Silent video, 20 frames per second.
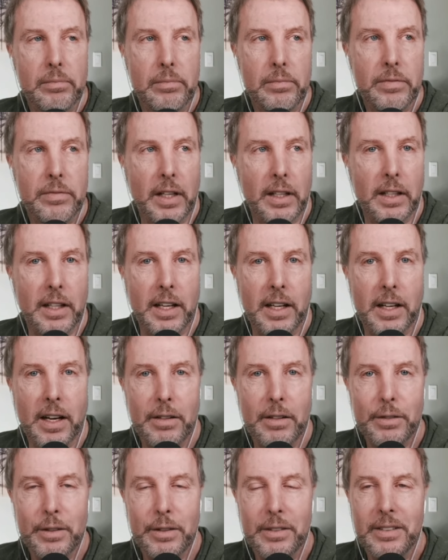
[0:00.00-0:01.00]
funnily
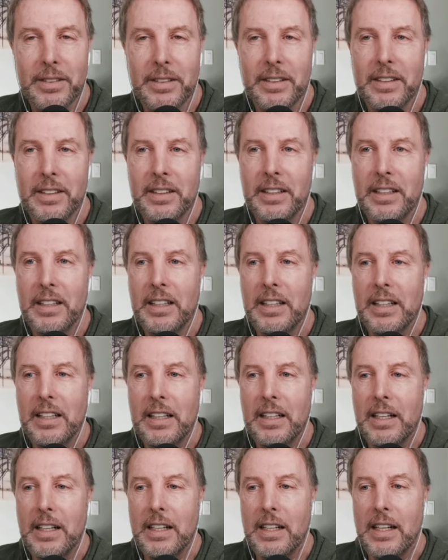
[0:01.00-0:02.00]
enough.
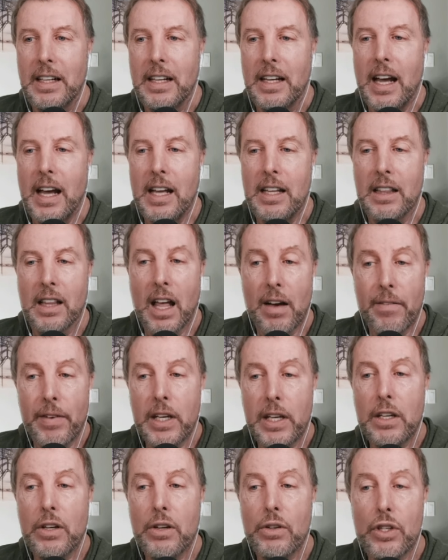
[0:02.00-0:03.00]
And
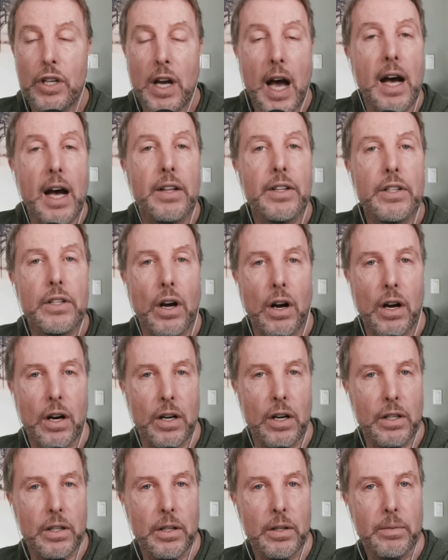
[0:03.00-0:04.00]
loving your child is
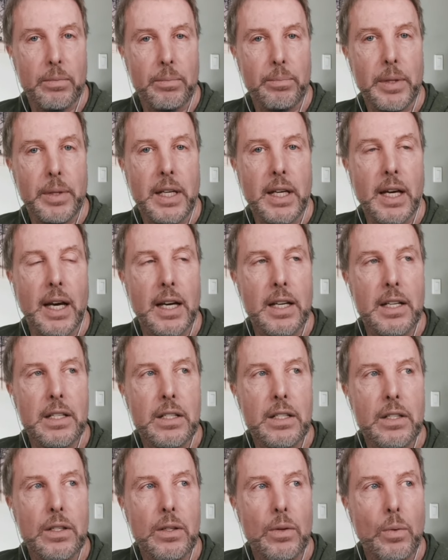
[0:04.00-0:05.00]
hard
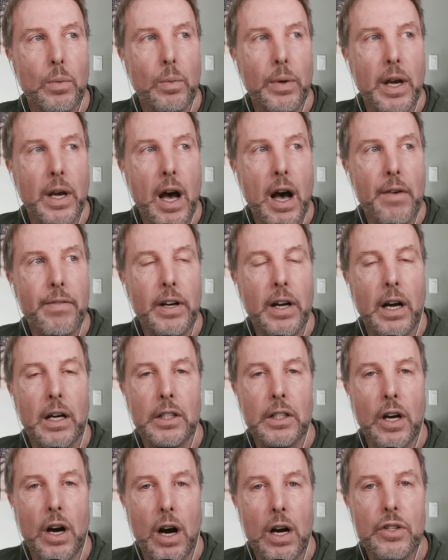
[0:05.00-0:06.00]
because we often
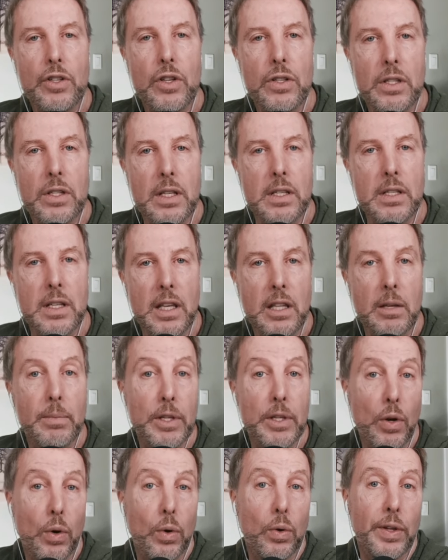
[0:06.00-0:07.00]
unconsciously see them
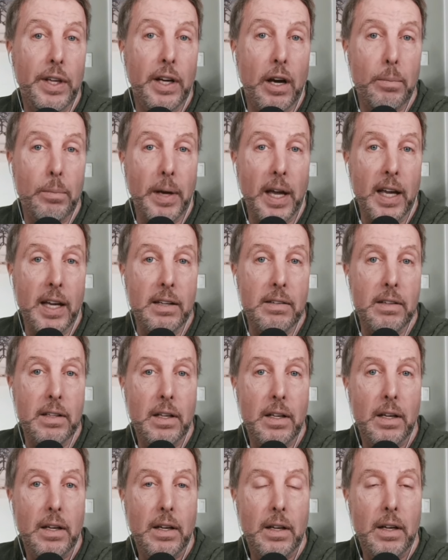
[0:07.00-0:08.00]
as holding our pain.
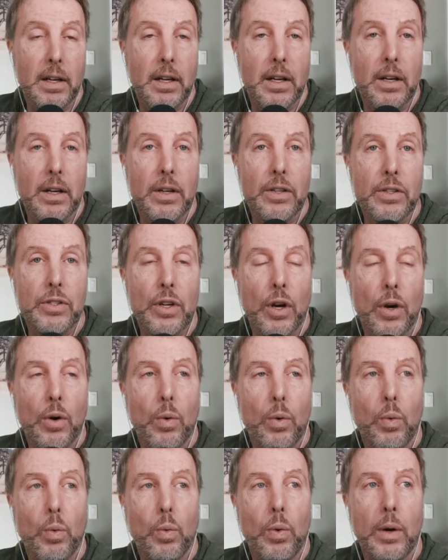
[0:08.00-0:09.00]

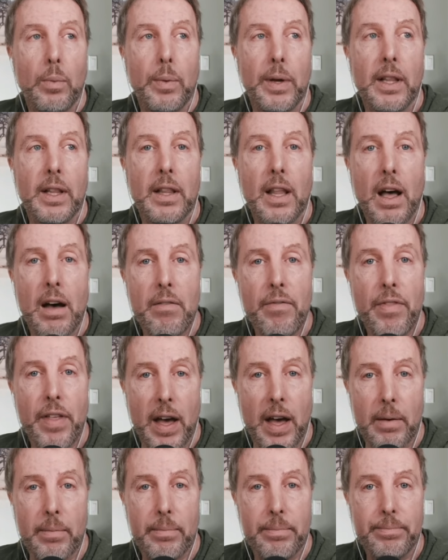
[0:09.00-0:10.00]
So when we love
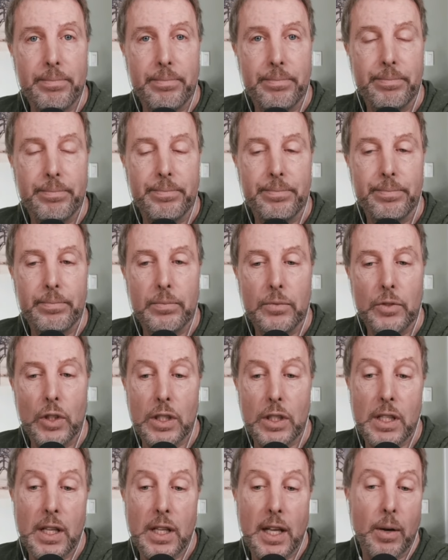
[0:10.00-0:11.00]
them,
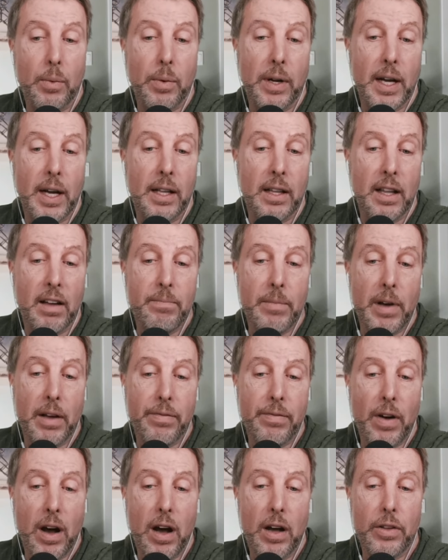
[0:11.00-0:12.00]
just like when I loved my
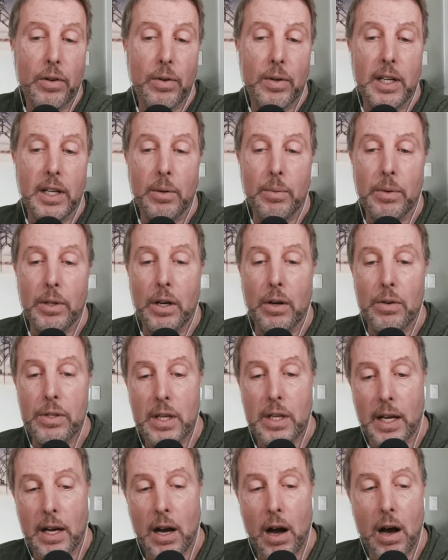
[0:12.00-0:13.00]
father and he would go
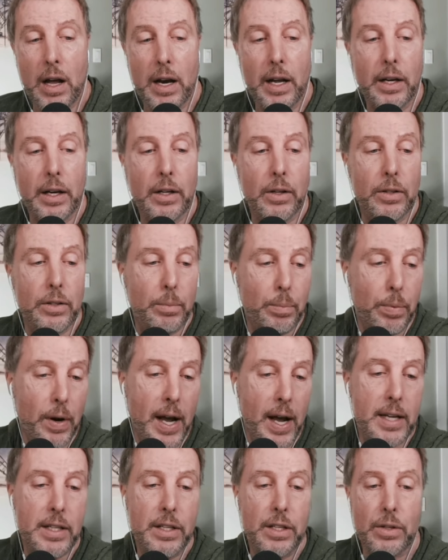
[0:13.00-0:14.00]
psychotic or
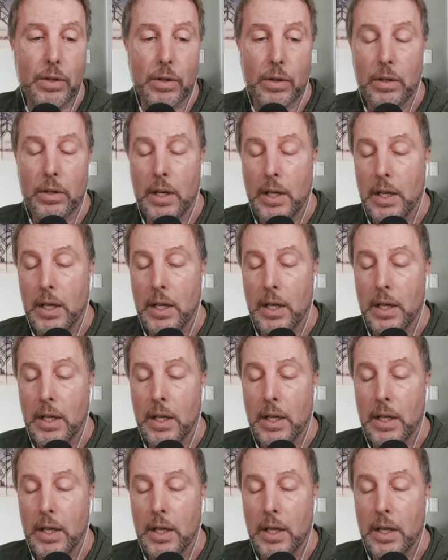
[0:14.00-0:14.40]
depressed or